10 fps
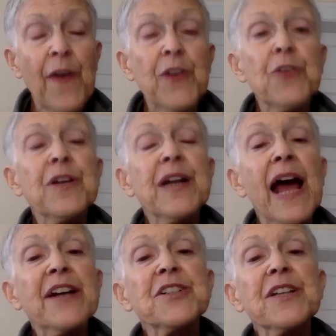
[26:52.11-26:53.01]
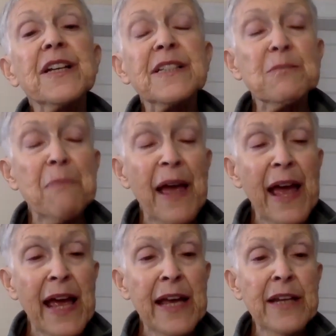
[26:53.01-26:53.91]
you can actually
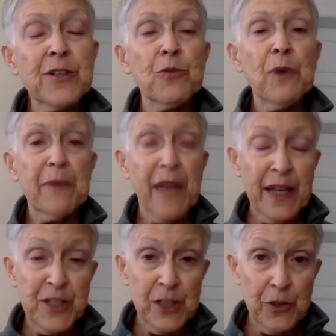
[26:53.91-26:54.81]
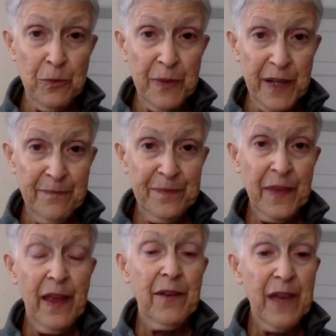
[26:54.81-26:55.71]
expand your rib cage a little bit.
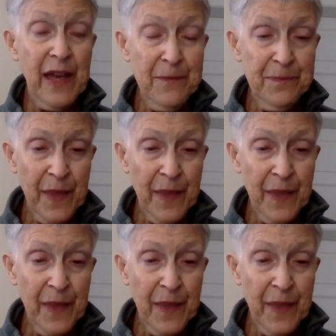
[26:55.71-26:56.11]
Okay?